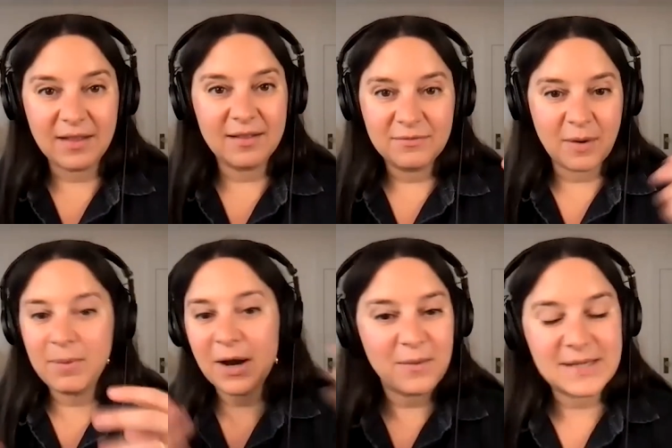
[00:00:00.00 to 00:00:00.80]
from
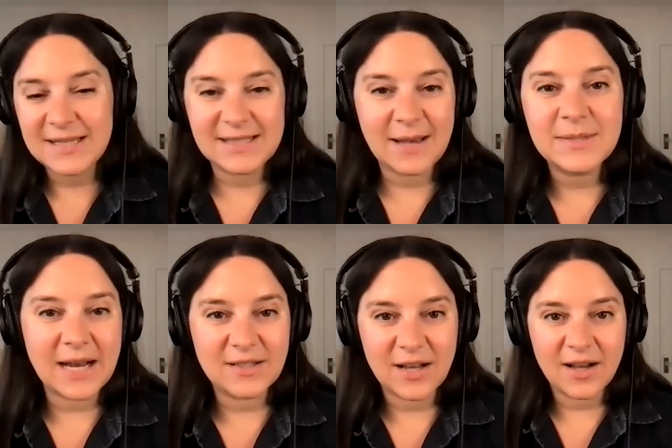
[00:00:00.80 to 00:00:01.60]
Bari Weiss at
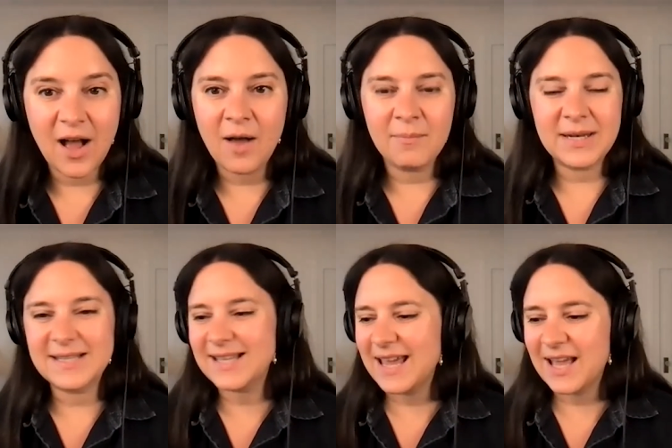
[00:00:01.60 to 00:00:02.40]
substack.com, but
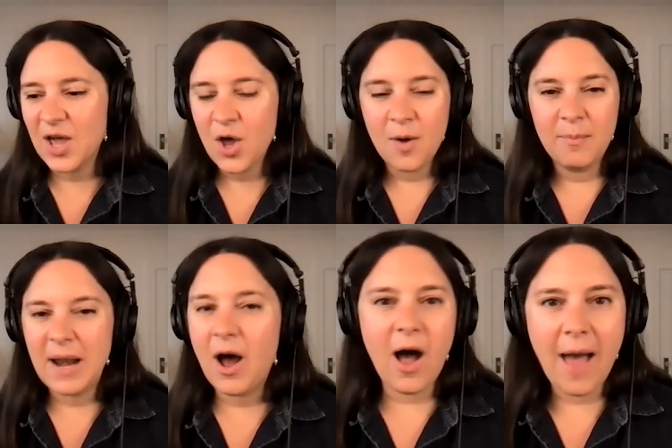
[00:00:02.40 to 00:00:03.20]
it's like,
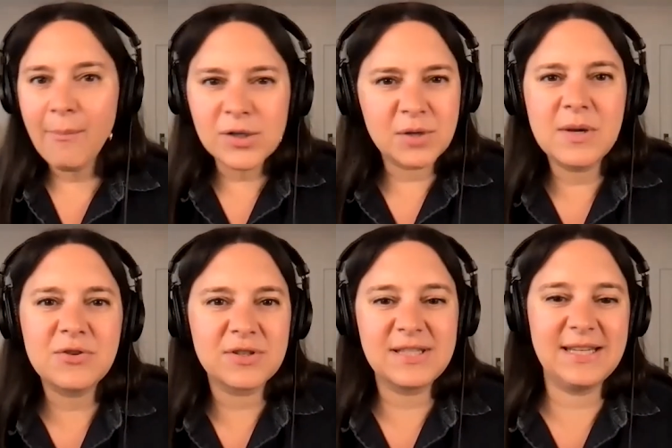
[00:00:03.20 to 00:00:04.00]
but I'm also
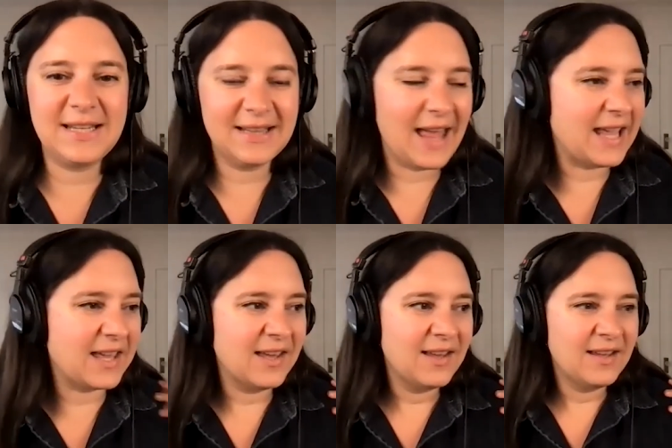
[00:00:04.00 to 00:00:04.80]
interested in
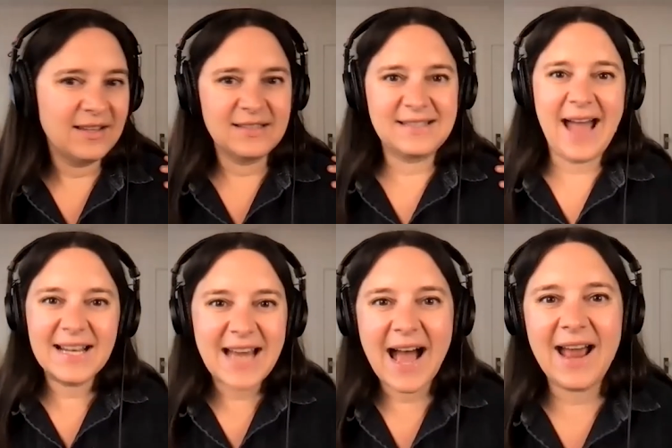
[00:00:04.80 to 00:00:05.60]
like,
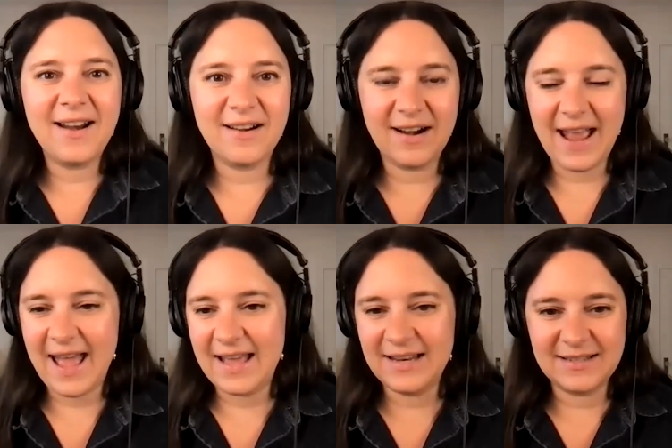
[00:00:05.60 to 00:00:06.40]
satire
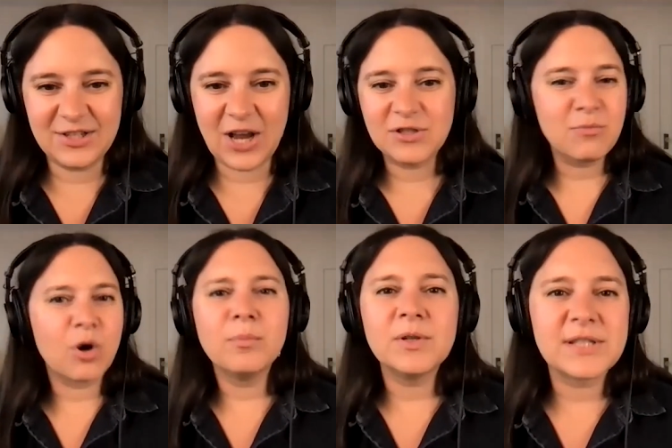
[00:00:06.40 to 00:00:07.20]
and Shouts and
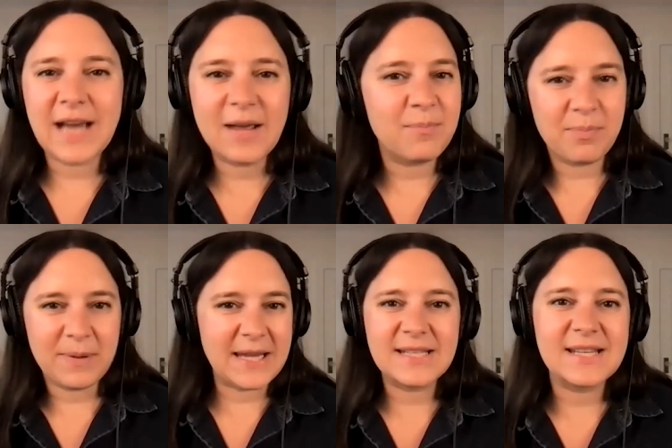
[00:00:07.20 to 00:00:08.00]
Murmurs type
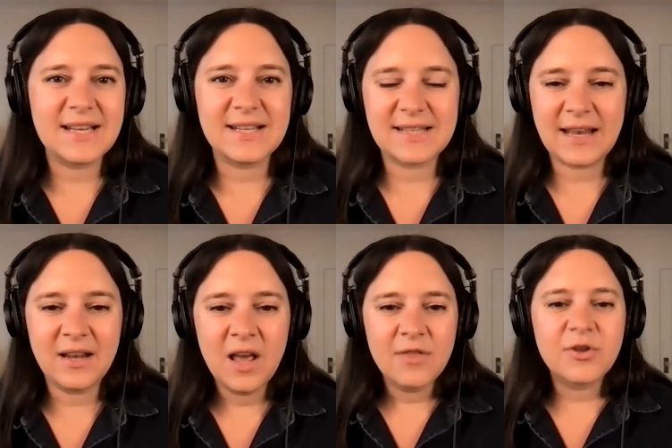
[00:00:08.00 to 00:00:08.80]
pieces.
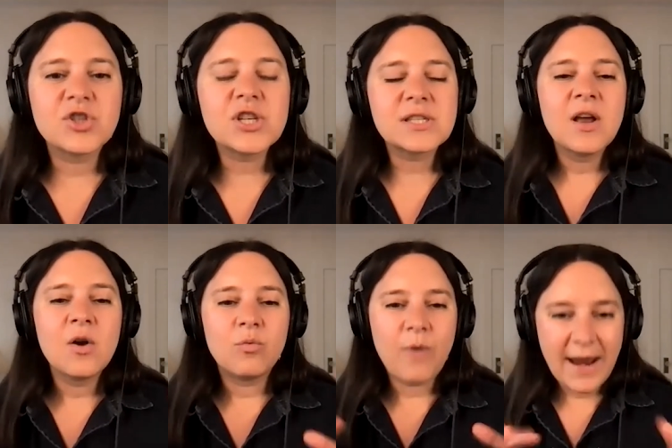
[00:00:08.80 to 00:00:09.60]
And there's just
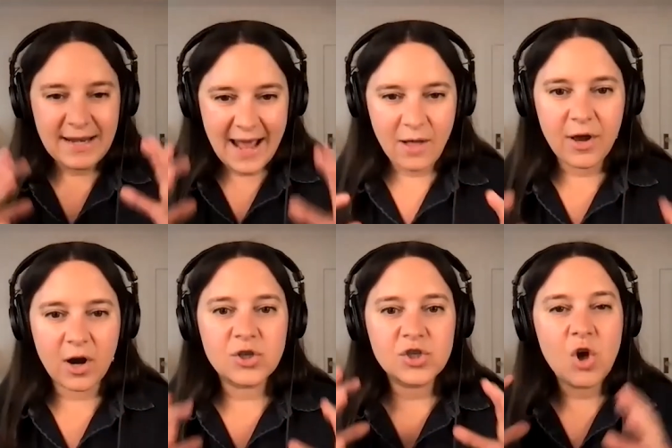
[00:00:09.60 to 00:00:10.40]
right now,
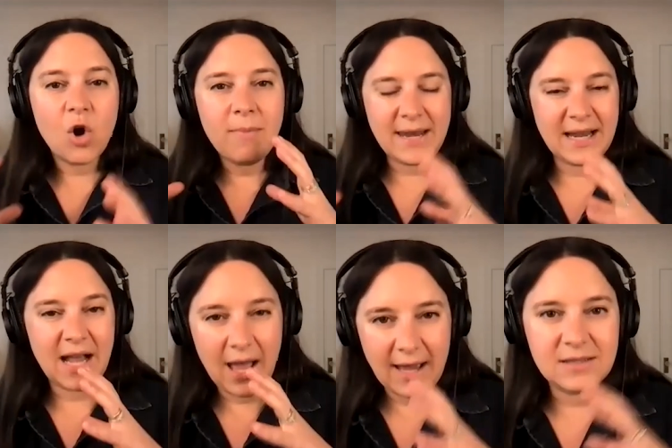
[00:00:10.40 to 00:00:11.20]
there are so many
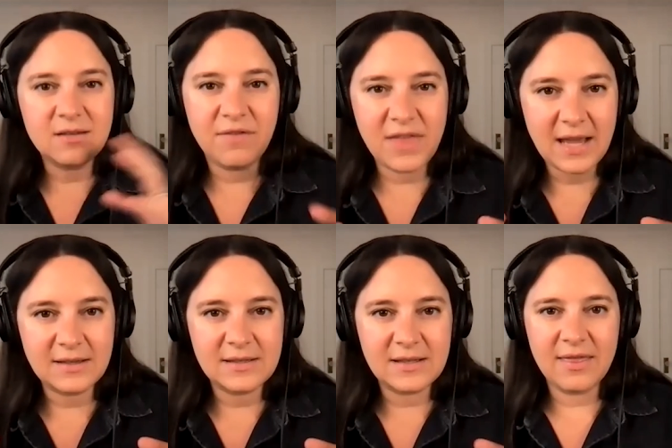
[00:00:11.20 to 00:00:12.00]
kinds of
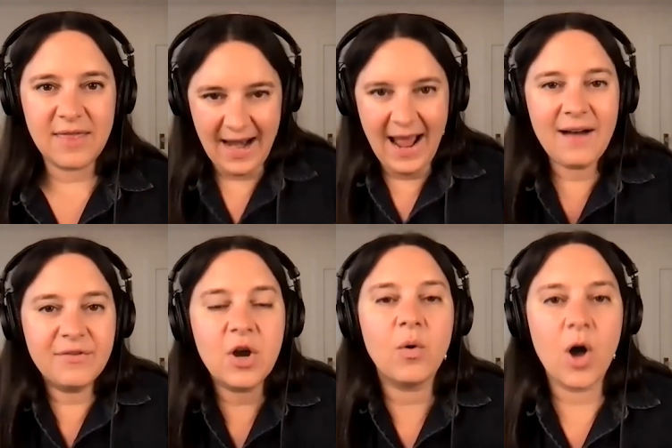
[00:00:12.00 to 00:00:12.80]
things that
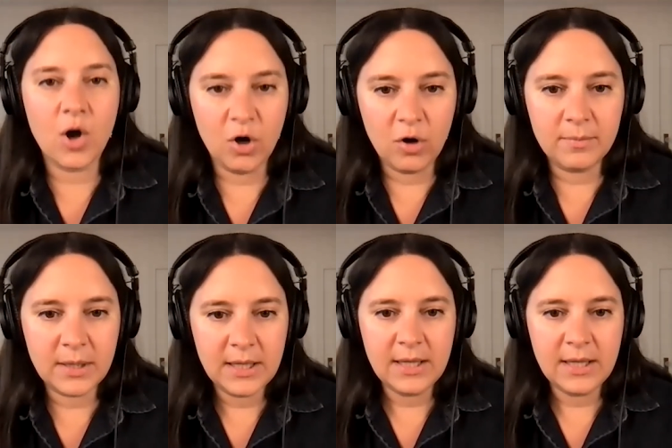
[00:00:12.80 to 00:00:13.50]
have no home